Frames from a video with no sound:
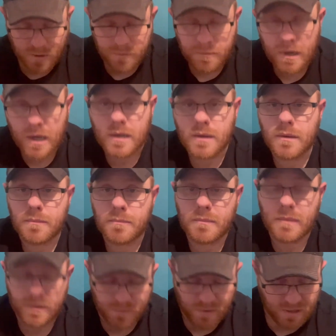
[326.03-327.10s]
man,
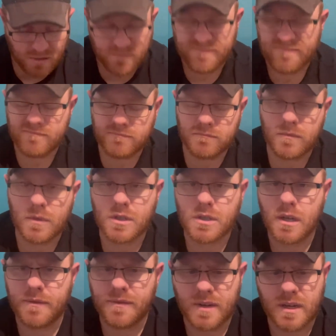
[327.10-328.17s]
well, the
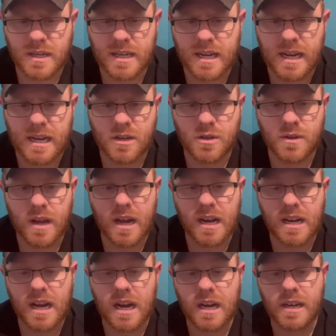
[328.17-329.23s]
certification that I
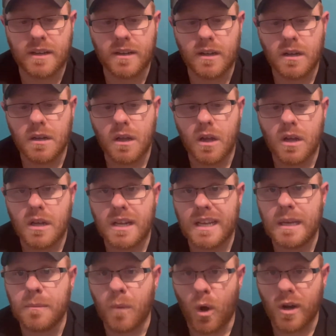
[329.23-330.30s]
can
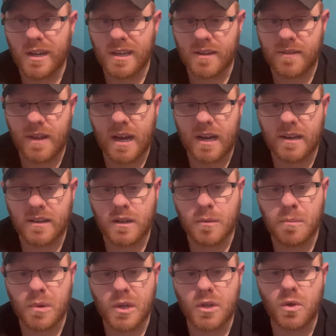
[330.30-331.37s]
keep oiling the handle,
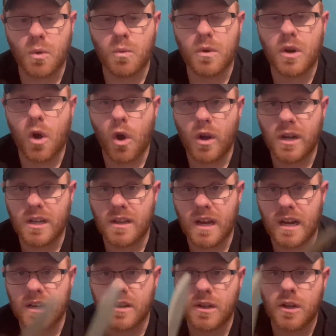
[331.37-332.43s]
but you don't want to oil the
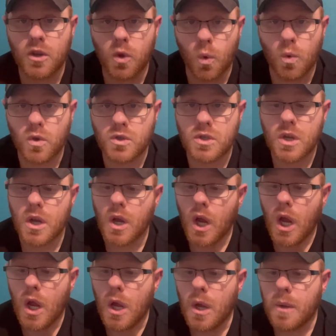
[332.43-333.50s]
handle loads
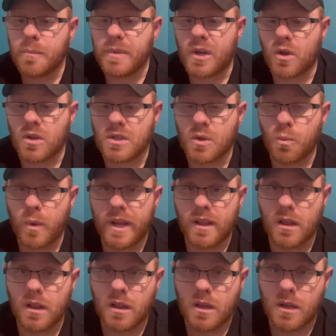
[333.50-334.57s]
because it
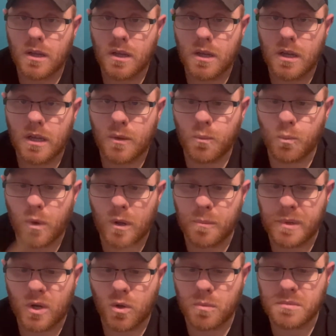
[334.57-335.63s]
will will
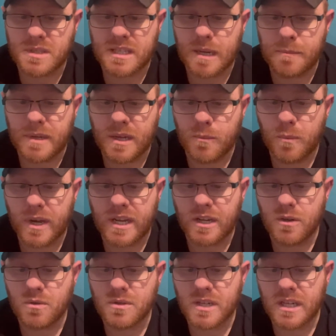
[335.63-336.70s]
become slippy and when
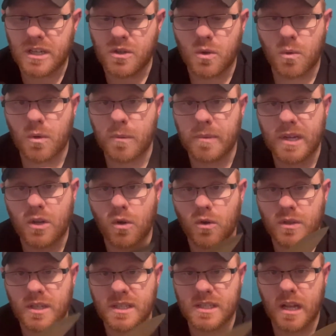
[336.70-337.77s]
you're using it you don't want to be
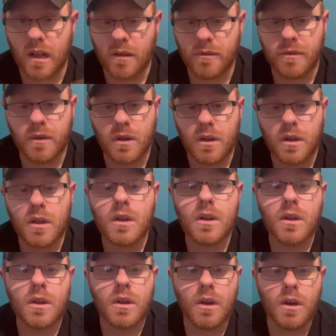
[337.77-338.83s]
cutting yourself
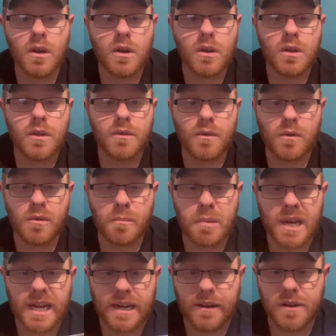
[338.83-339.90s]
through the
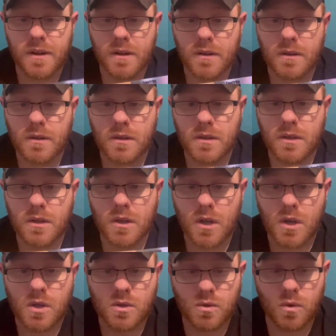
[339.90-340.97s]
blade.
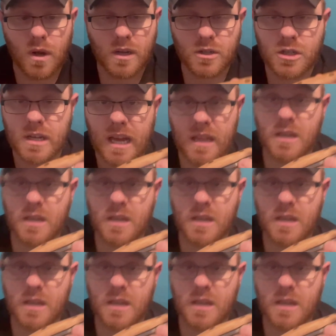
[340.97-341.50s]
So I'll just get the